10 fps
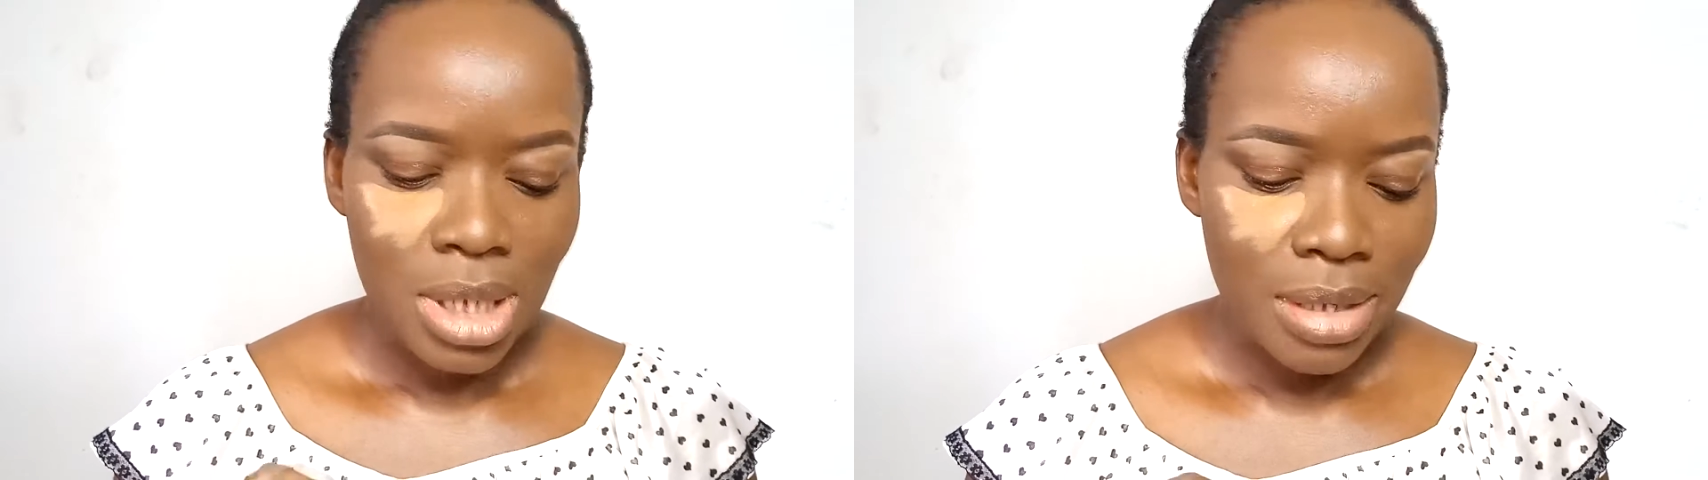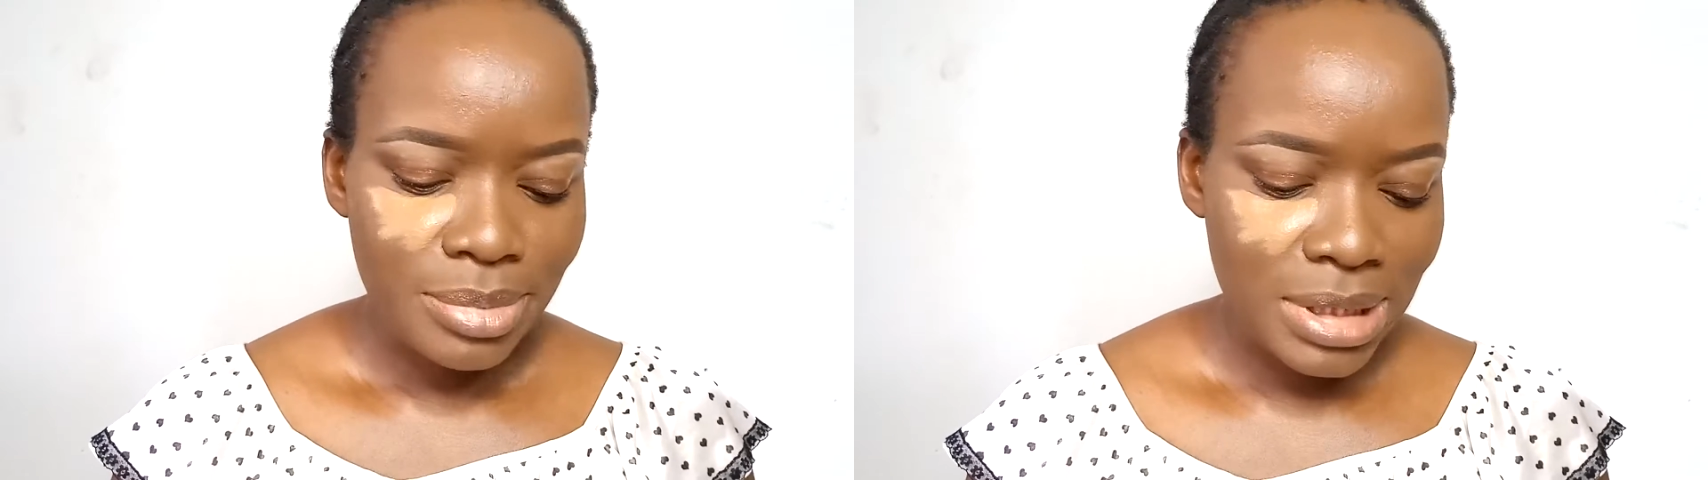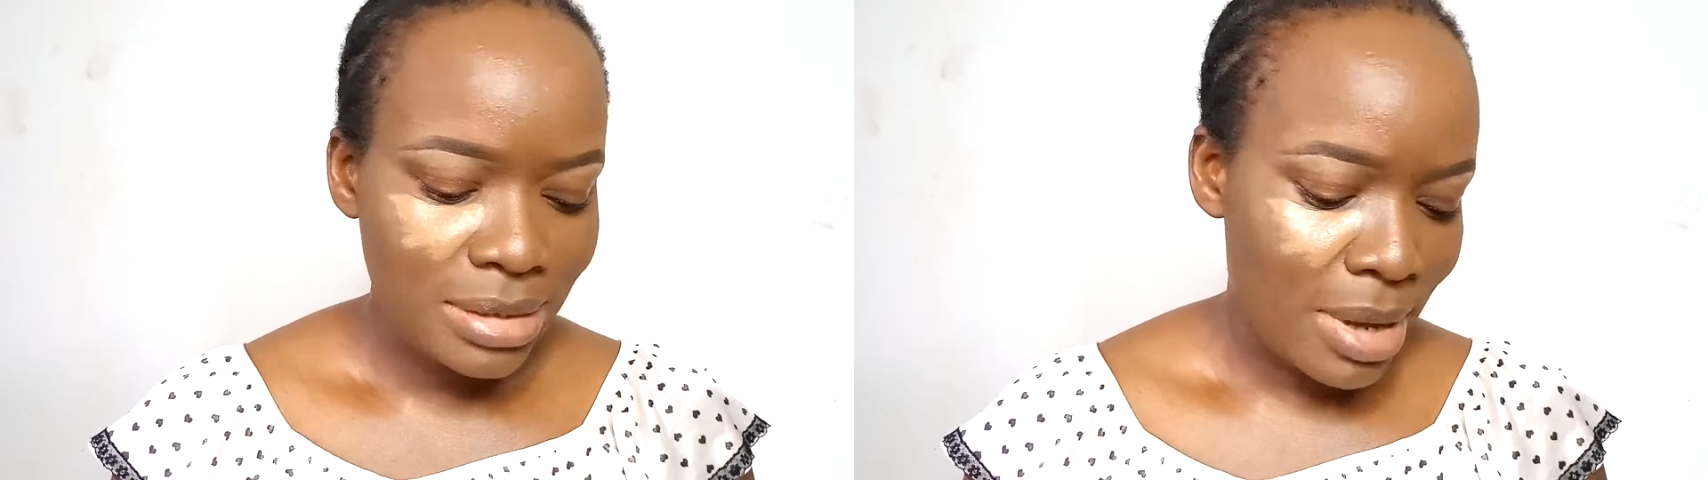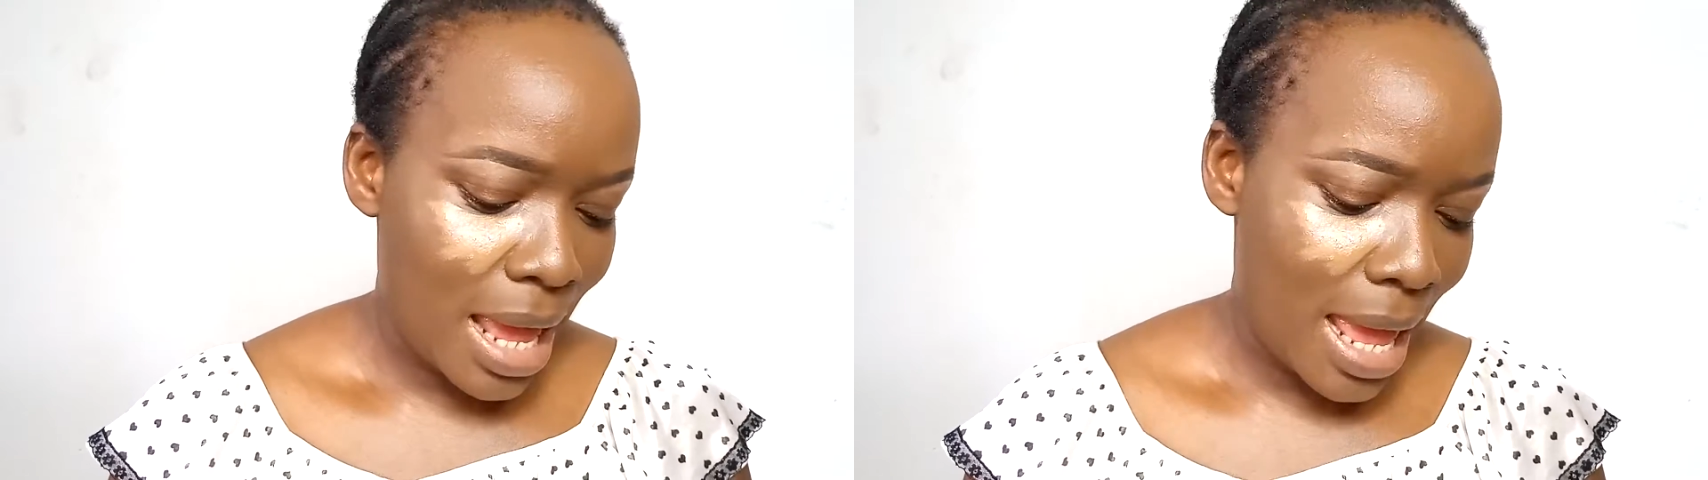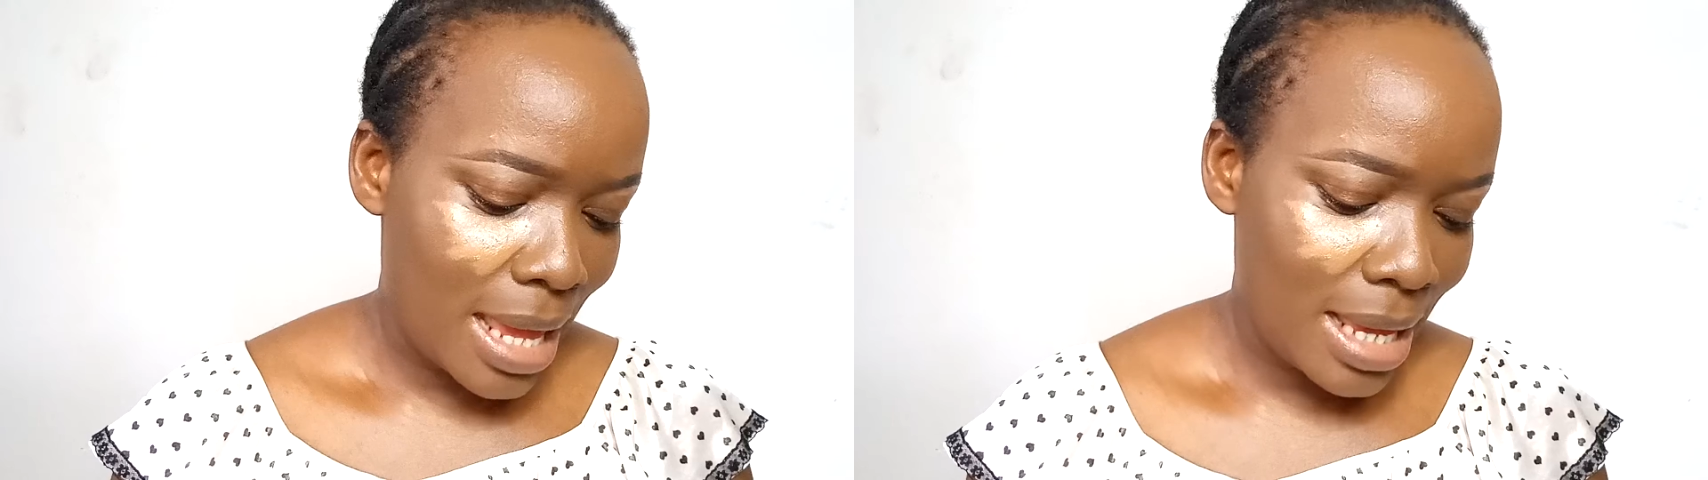I'm busy my
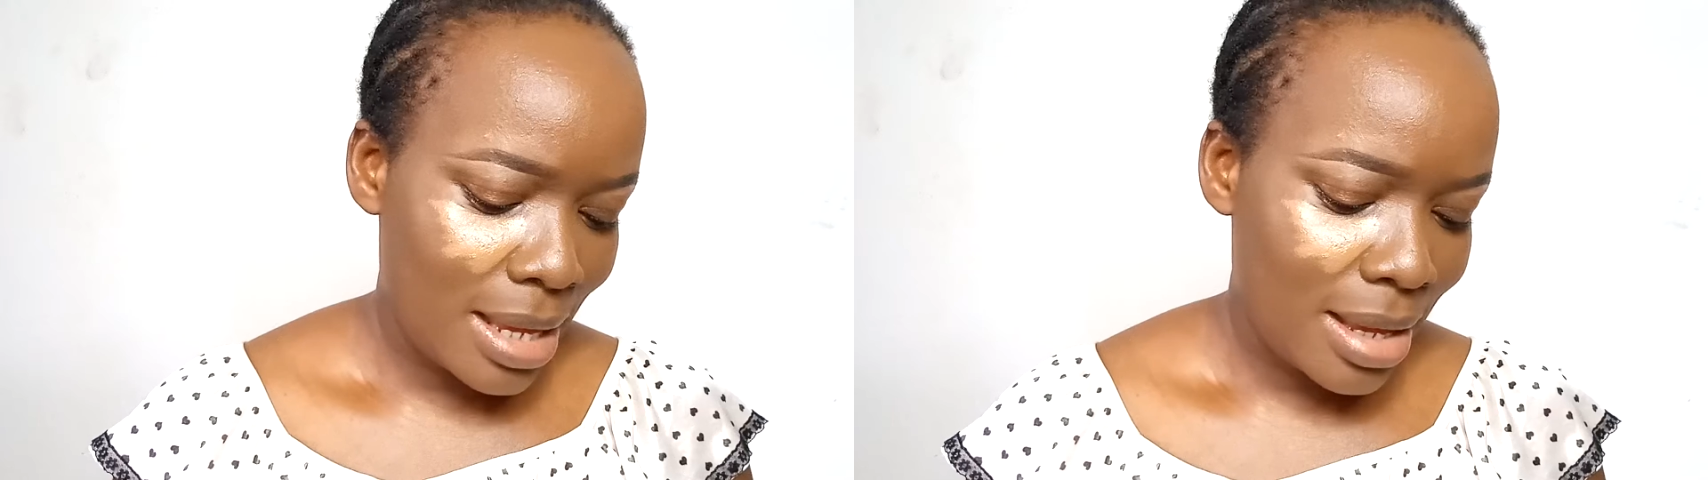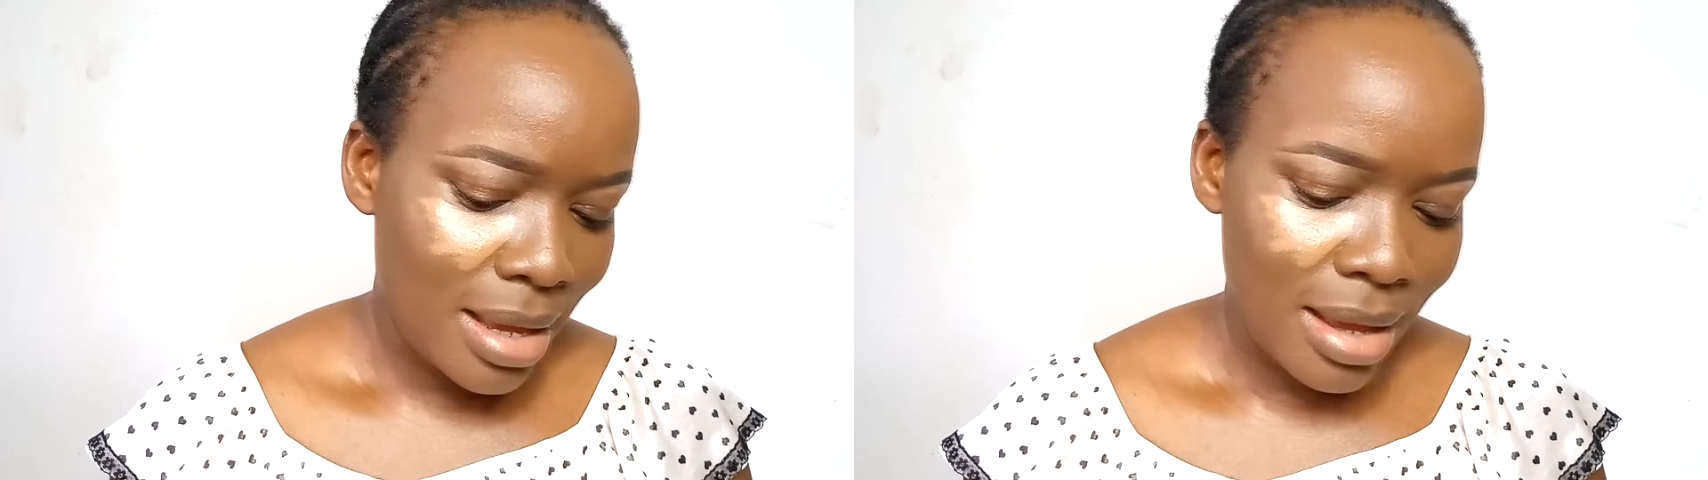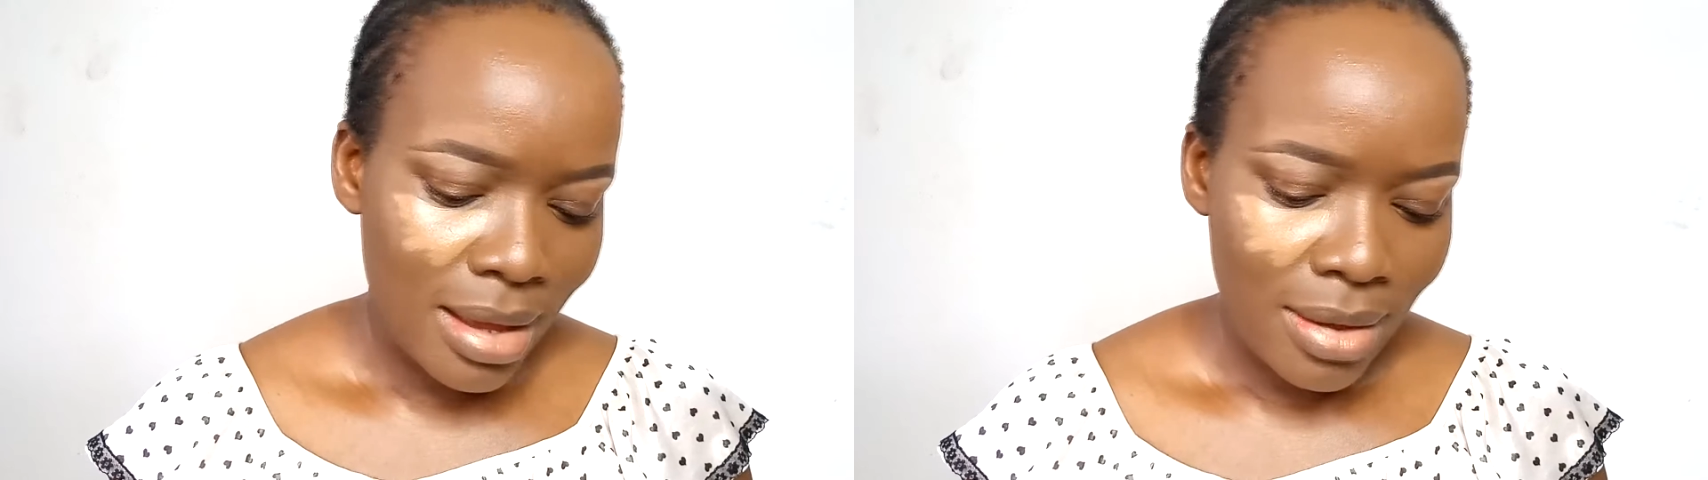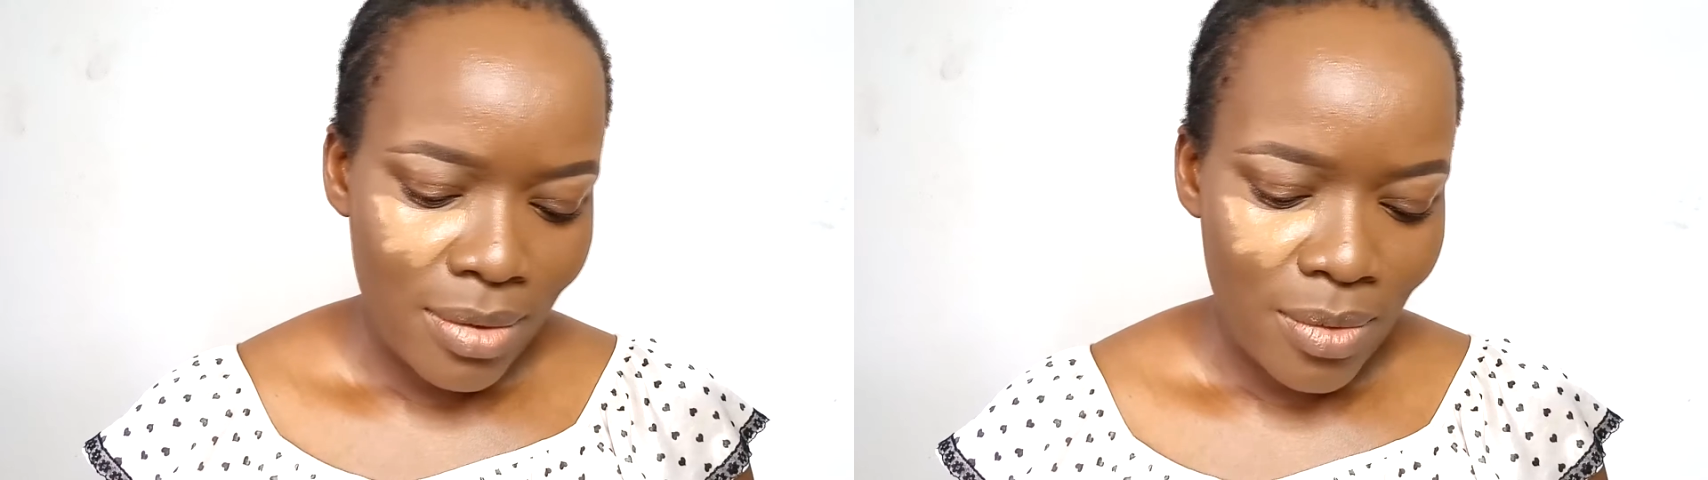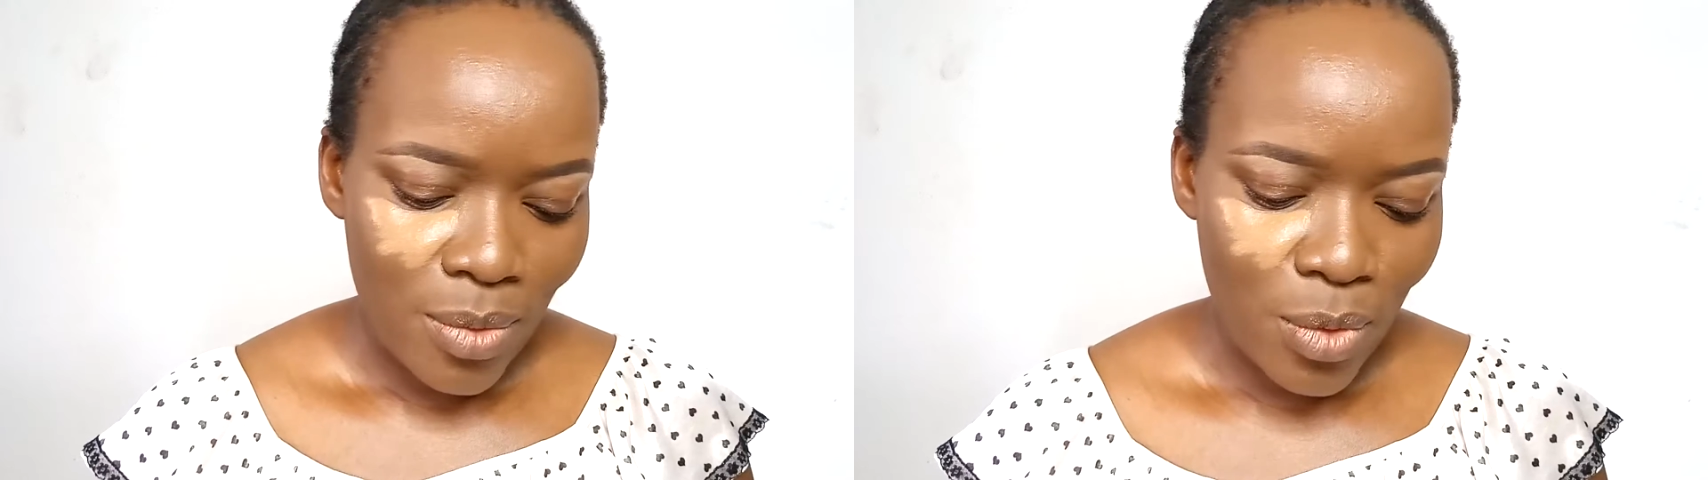eye.
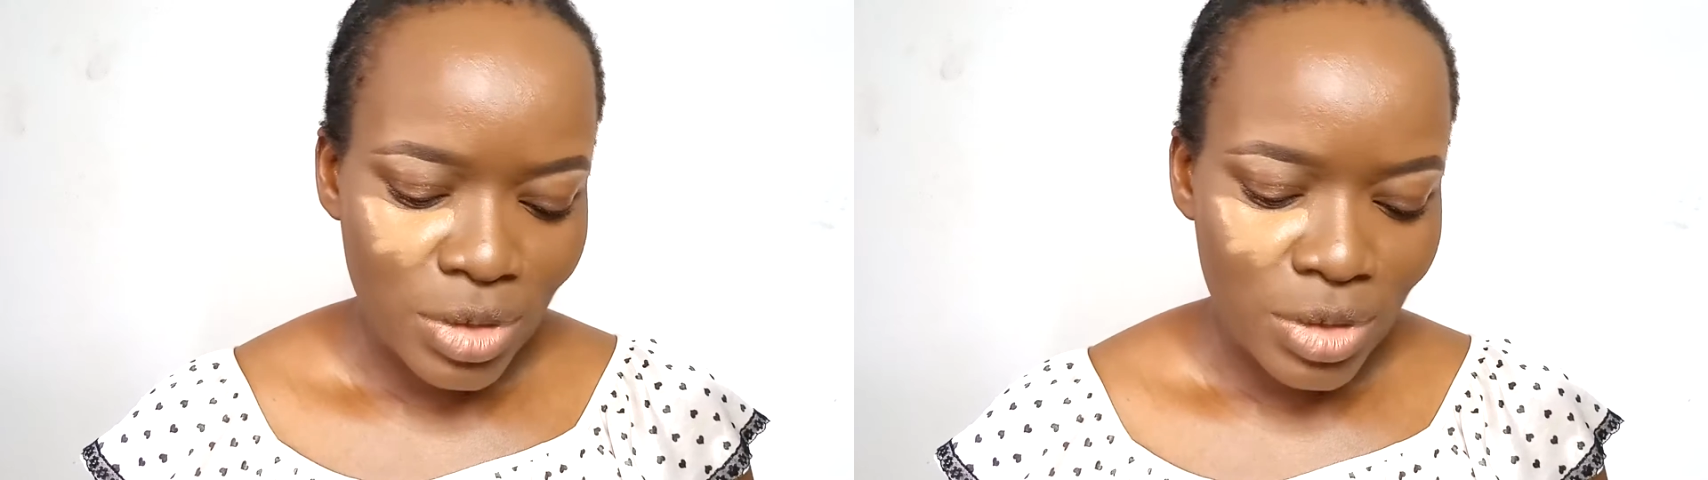Or